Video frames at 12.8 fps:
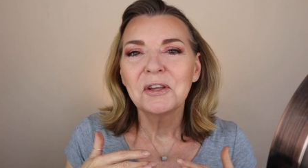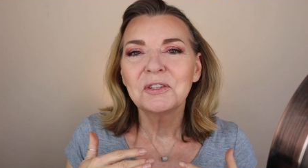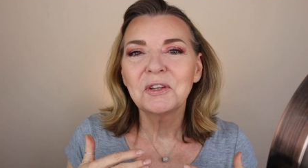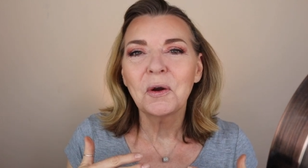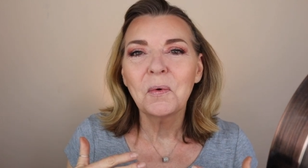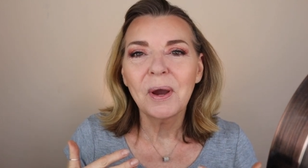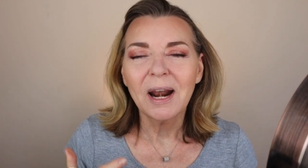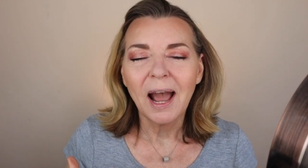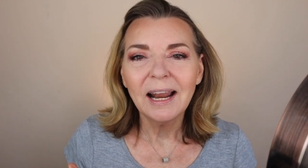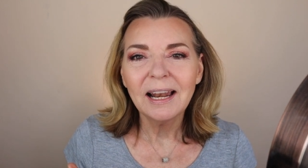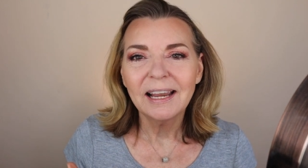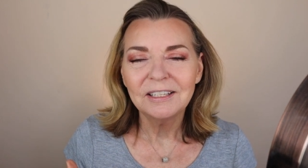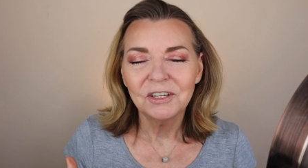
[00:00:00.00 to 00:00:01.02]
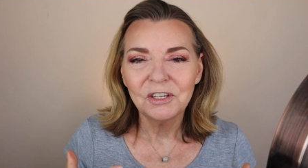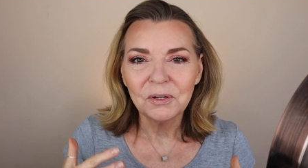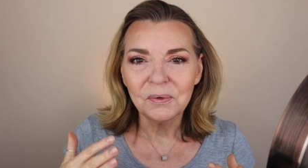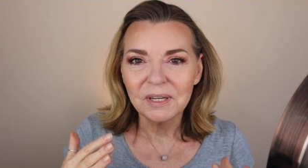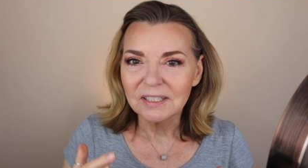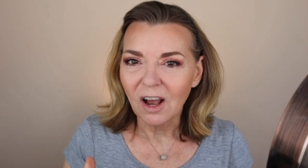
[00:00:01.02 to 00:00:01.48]
So what I like to
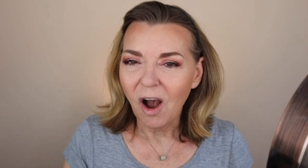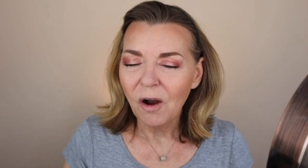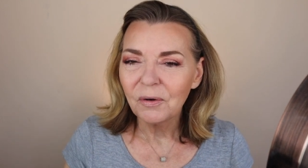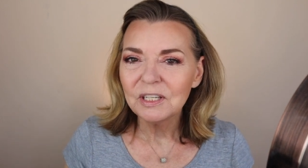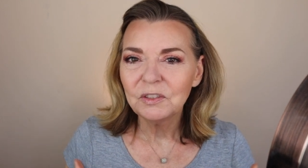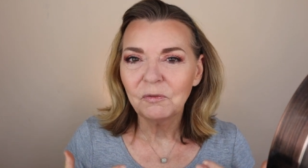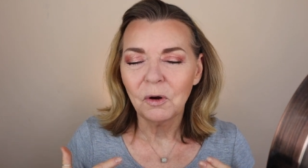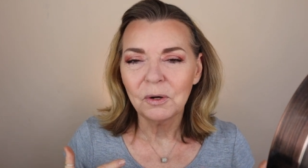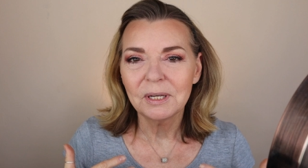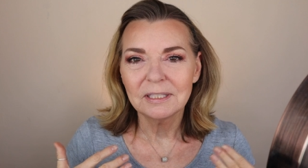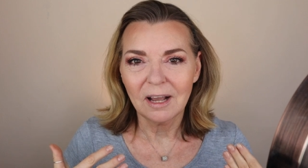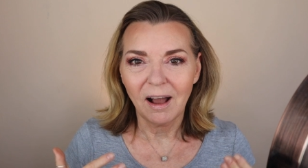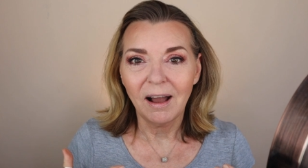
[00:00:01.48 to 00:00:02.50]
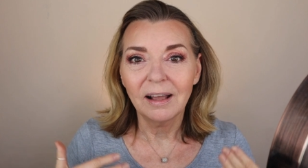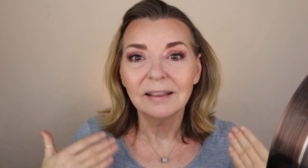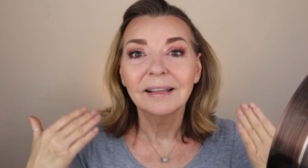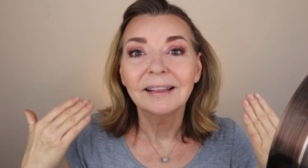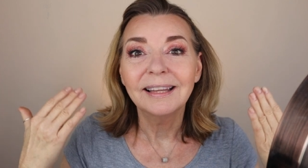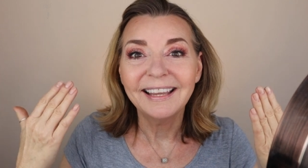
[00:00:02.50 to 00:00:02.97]
do is always focus
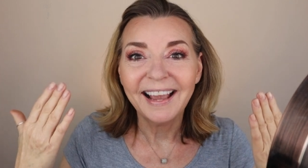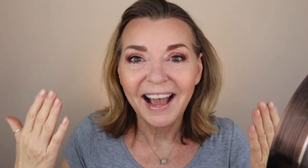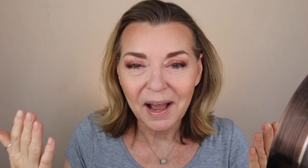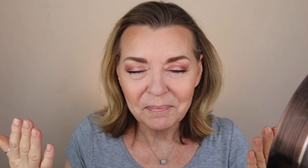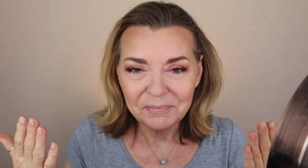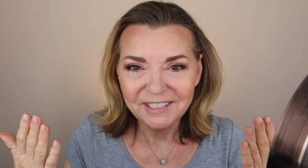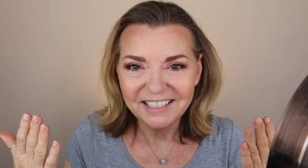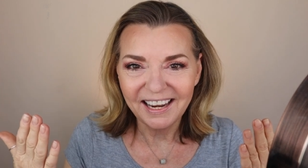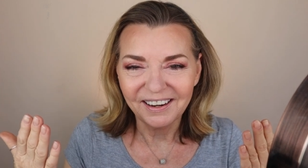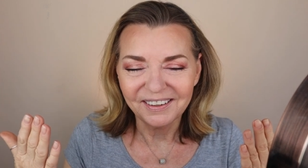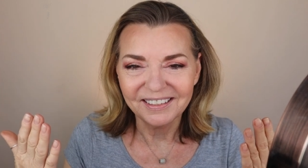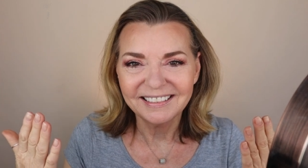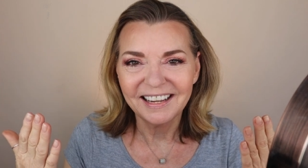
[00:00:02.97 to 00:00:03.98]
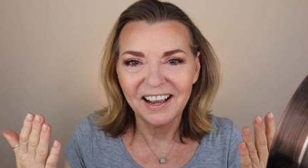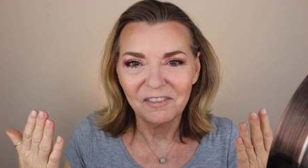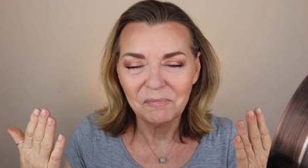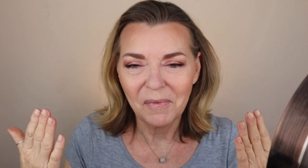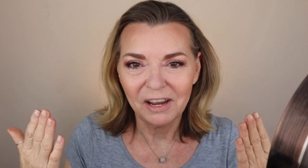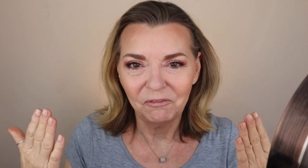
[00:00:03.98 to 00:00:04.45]
on the upstairs
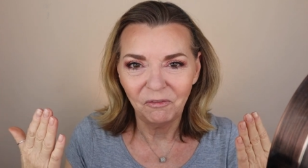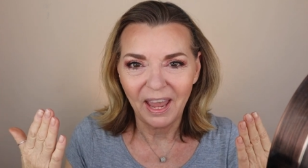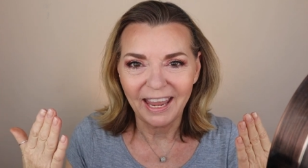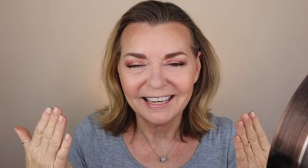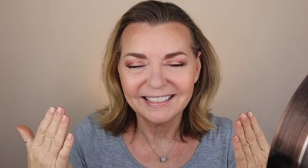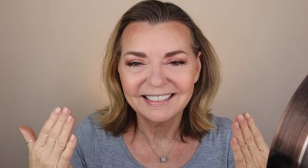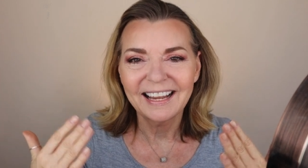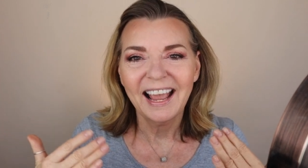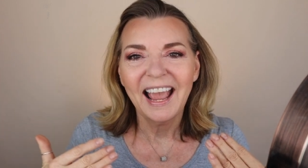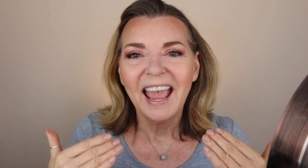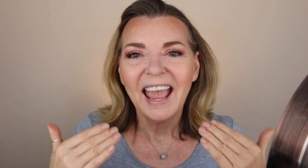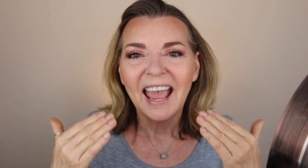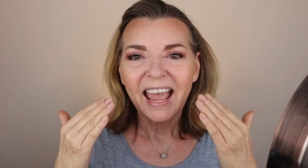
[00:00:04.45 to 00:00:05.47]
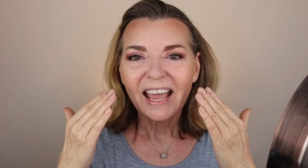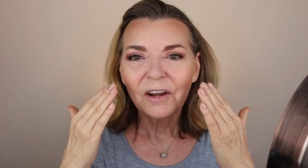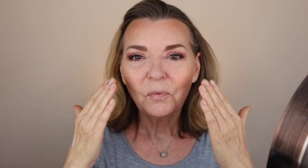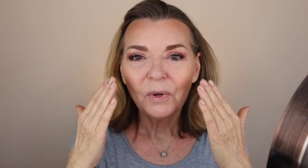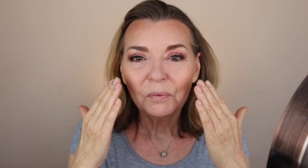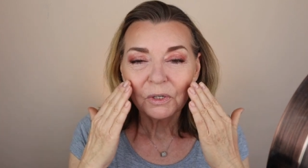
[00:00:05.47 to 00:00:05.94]
of my face.
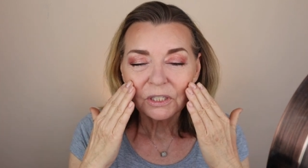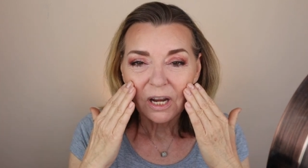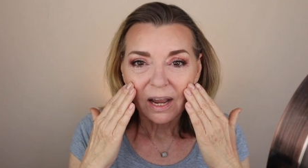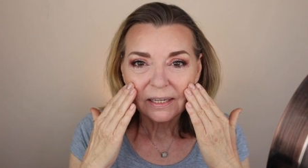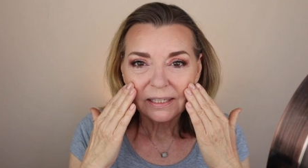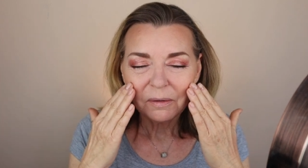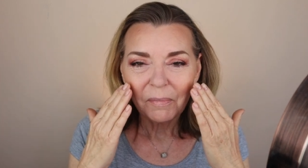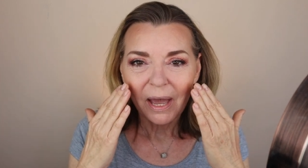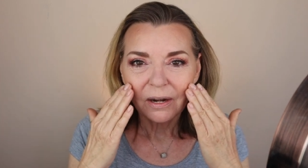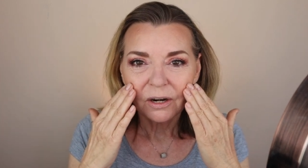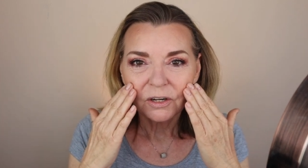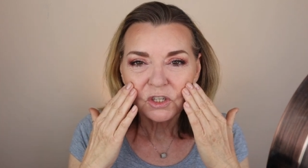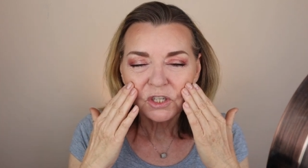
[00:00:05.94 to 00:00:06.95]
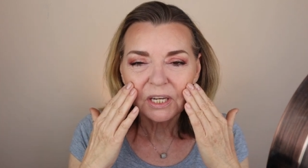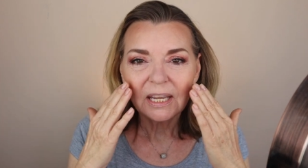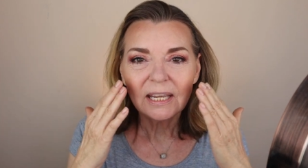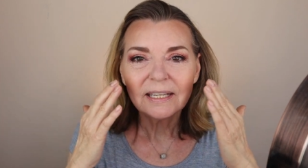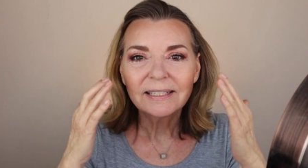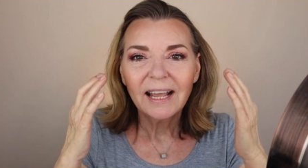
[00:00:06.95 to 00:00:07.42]
And when we're talking about our
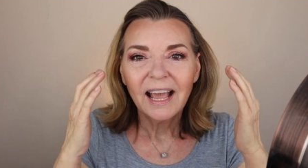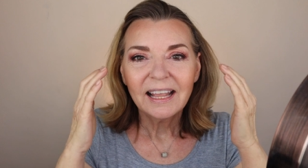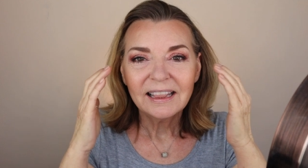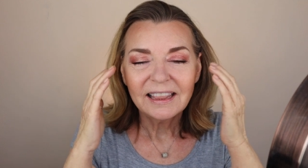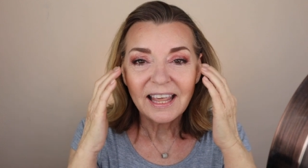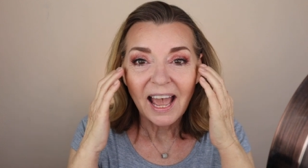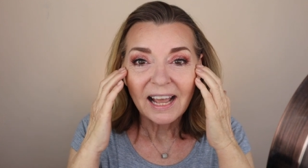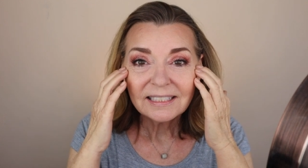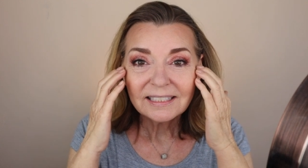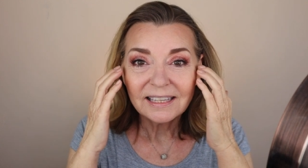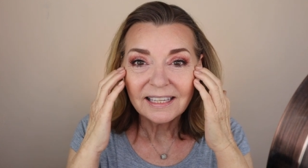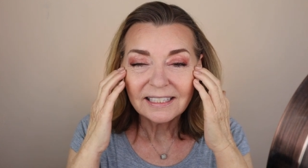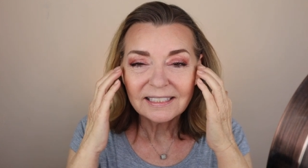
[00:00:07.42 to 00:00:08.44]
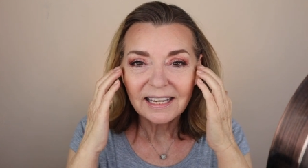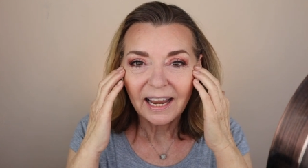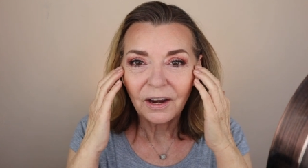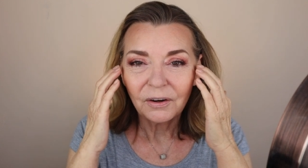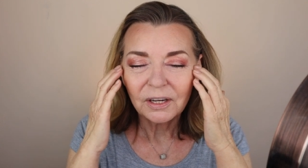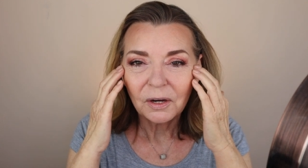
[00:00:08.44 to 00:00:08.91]
cheeks, that's this
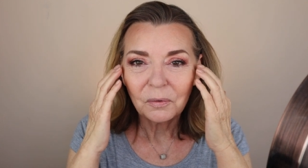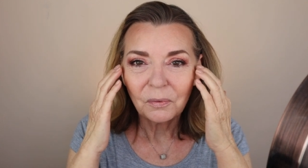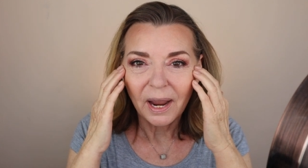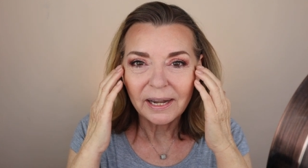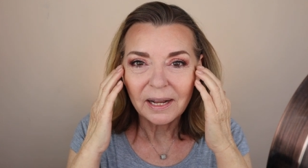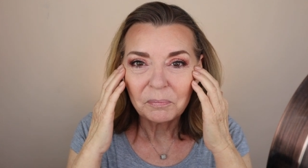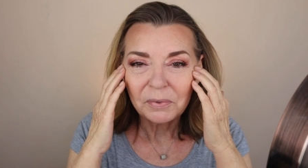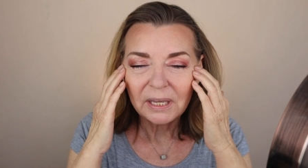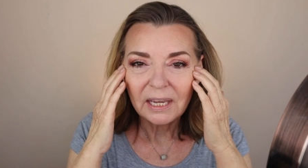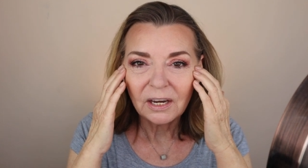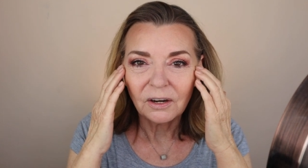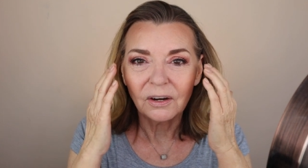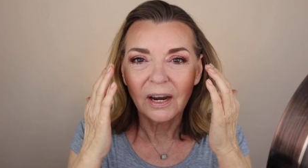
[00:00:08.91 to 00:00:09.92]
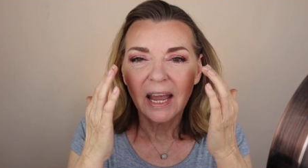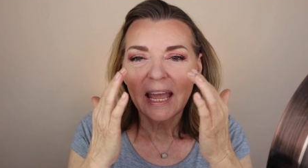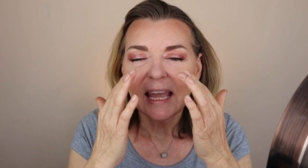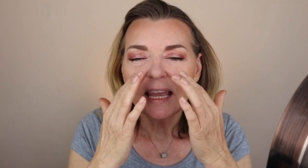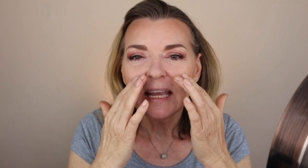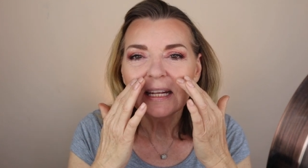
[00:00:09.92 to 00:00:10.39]
area right up here.
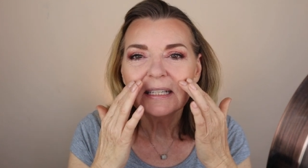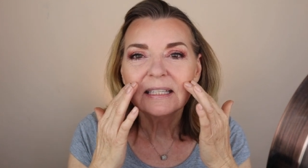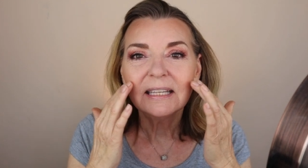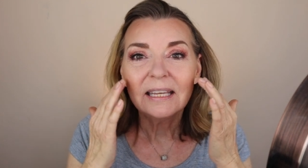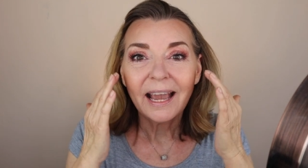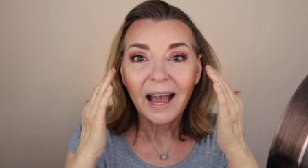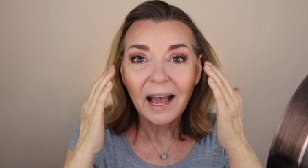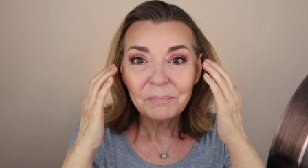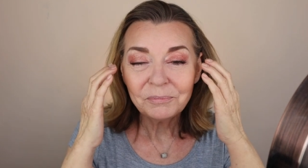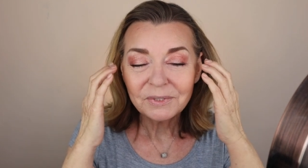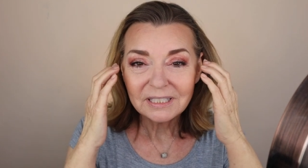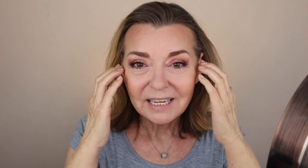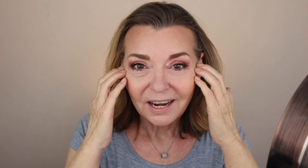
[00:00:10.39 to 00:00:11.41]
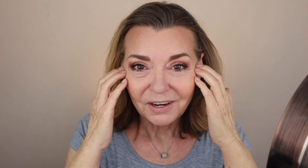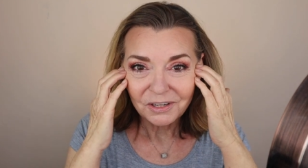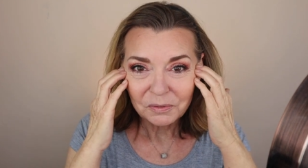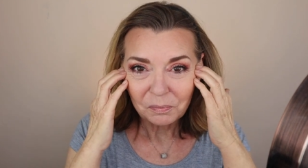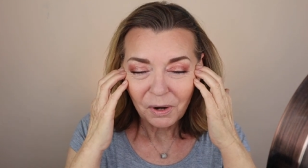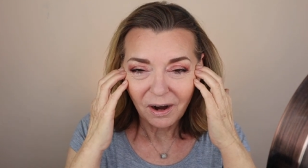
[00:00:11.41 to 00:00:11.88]
It's the
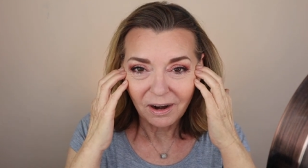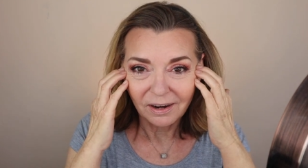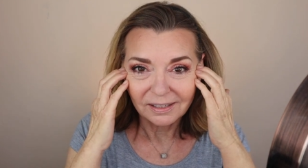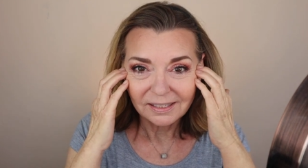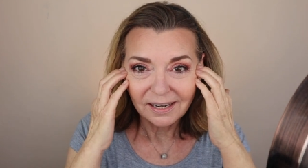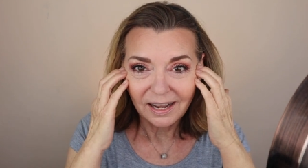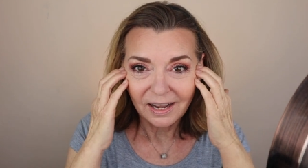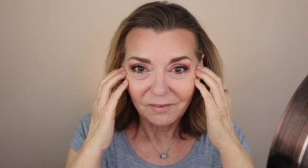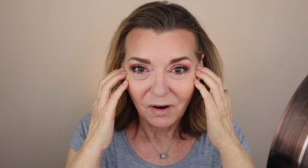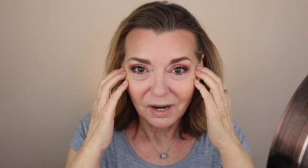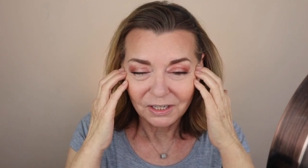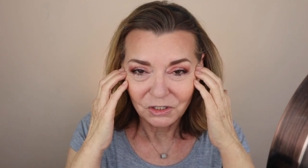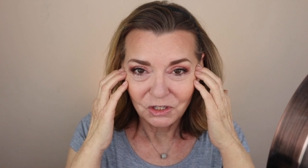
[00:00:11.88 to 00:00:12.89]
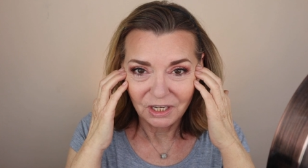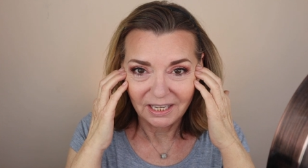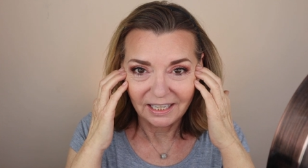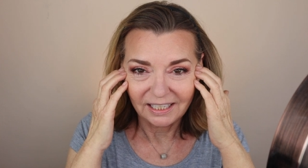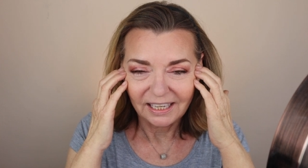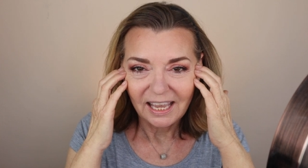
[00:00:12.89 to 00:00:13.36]
upstairs part of our
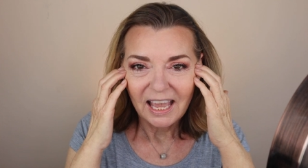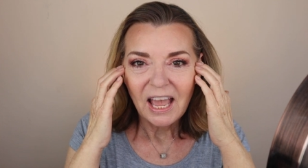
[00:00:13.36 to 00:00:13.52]
cheek.